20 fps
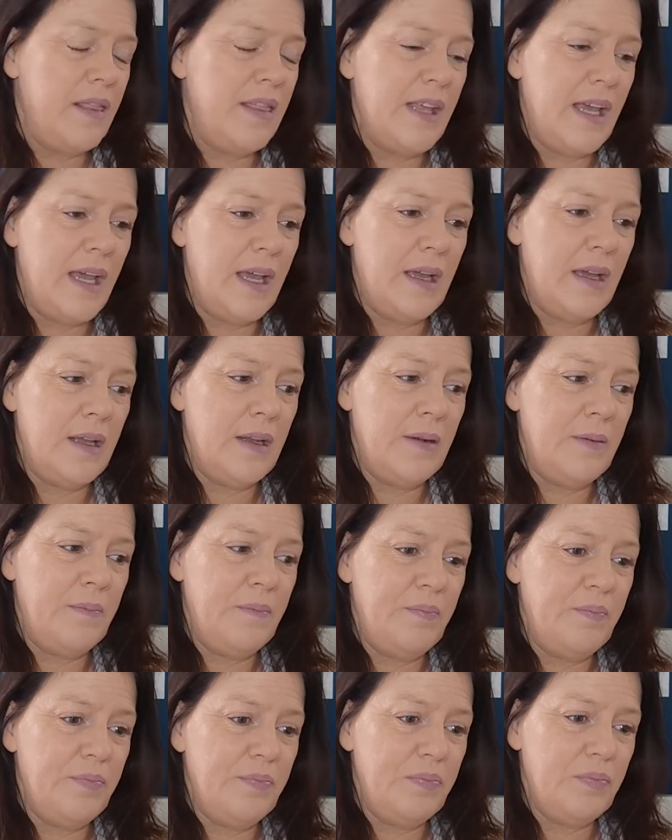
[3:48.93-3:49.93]

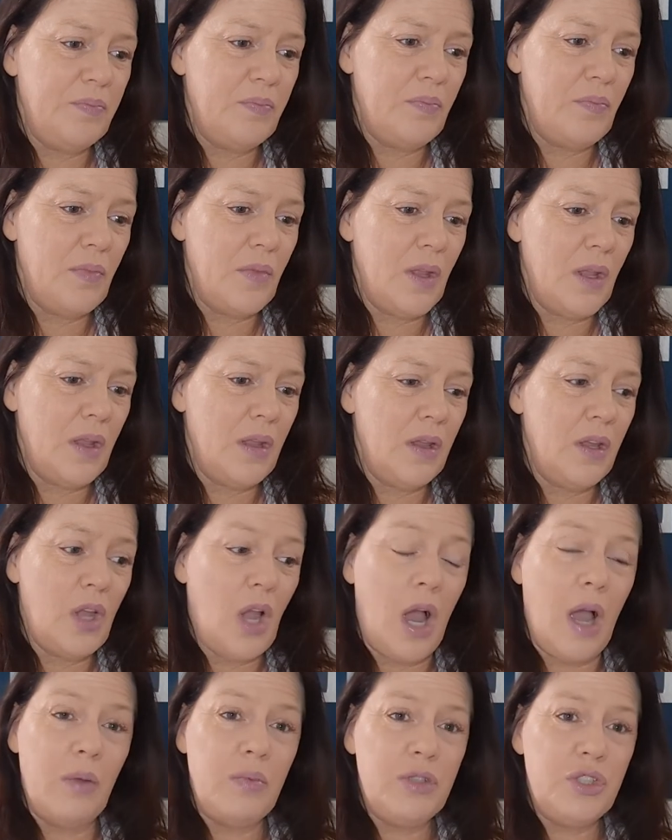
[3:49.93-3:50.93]
then
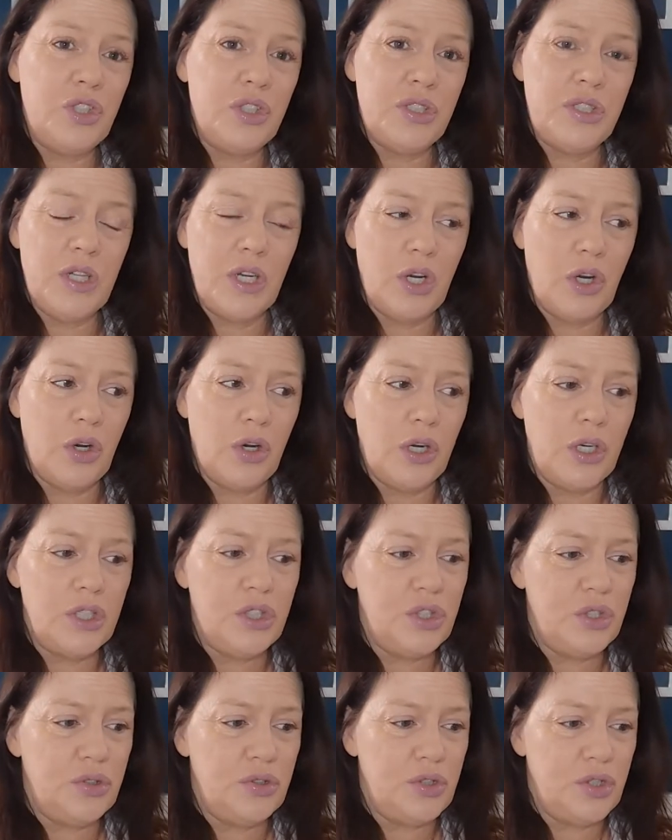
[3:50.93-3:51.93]
I would just
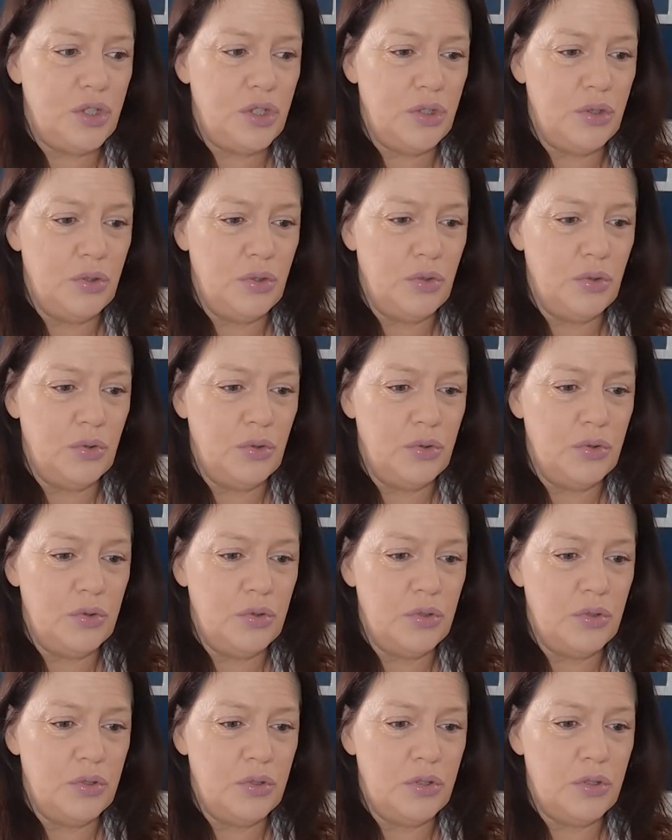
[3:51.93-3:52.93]
encourage you to
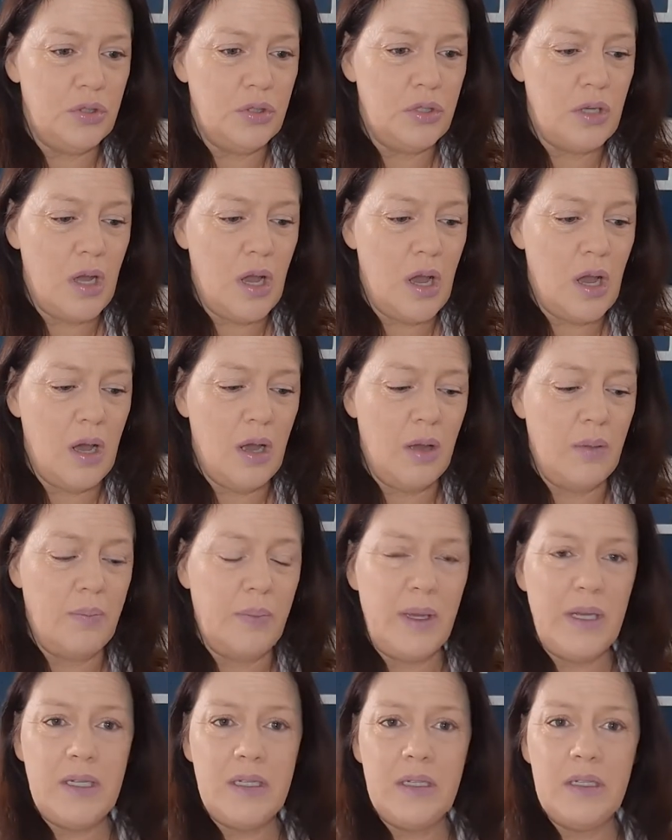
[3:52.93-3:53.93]
uh,
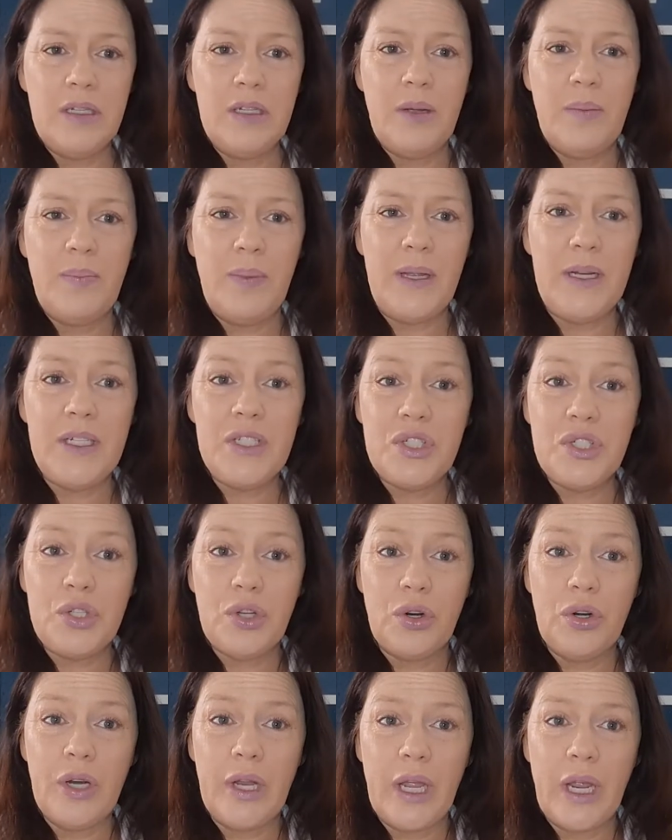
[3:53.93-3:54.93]
be be
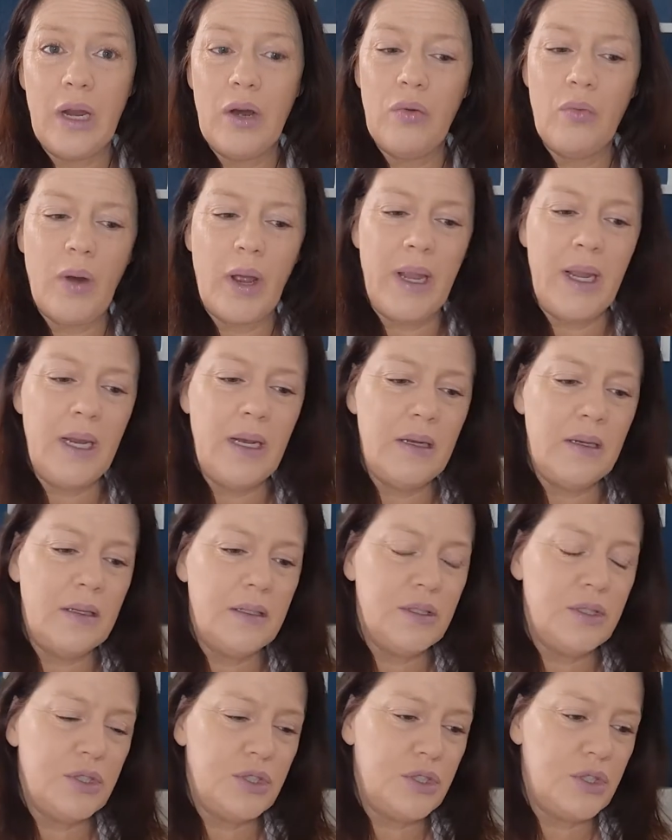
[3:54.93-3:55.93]
discerning, right?
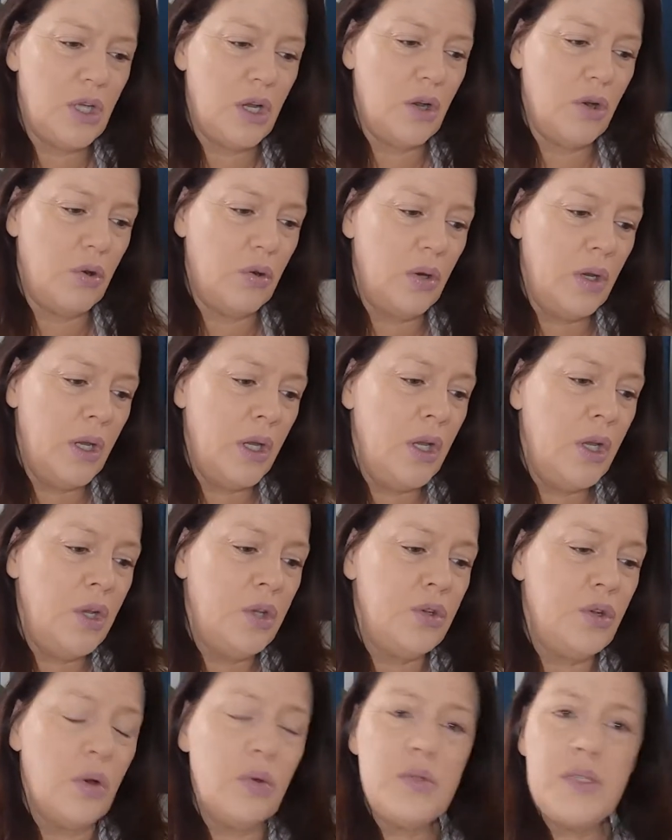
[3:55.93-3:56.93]
So
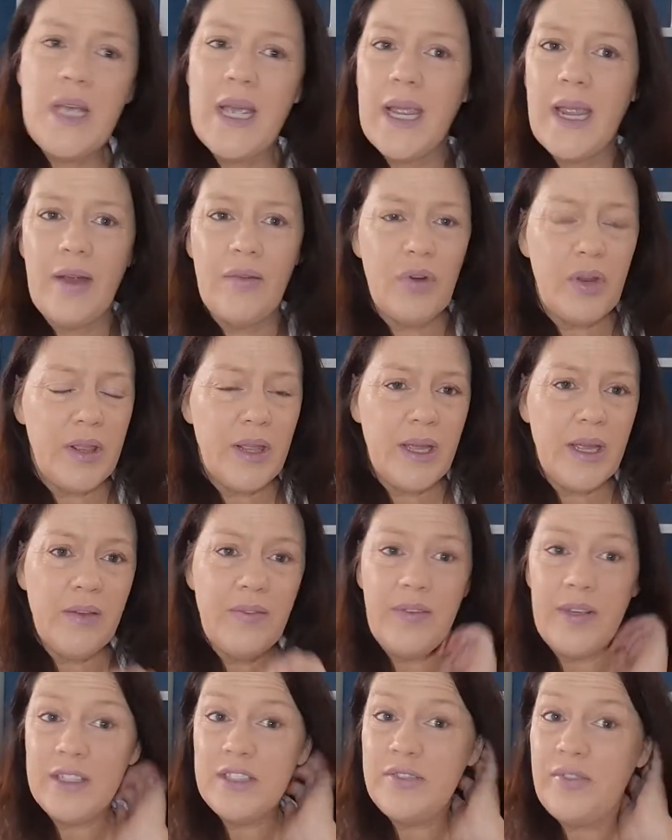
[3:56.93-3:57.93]
don't take everything
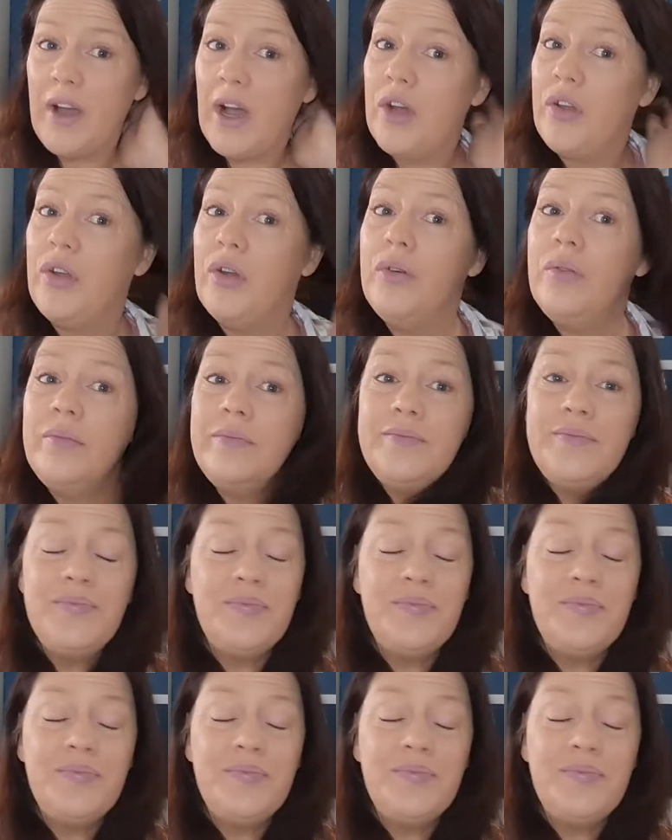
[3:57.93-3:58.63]
at face value.